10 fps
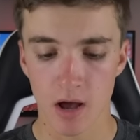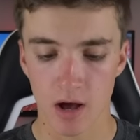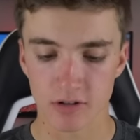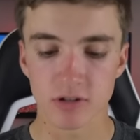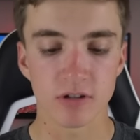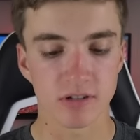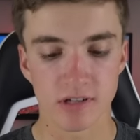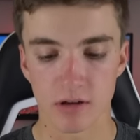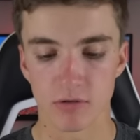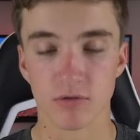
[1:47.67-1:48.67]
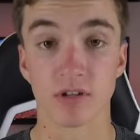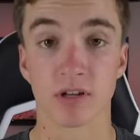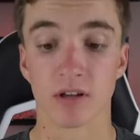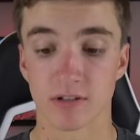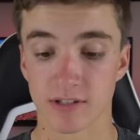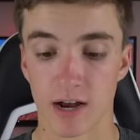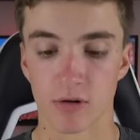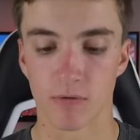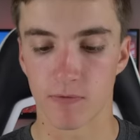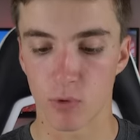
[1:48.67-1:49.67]
Uh, it's good to see that using a
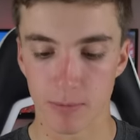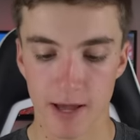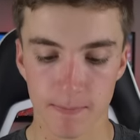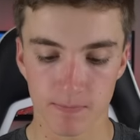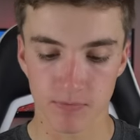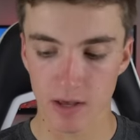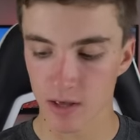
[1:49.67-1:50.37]
standard format.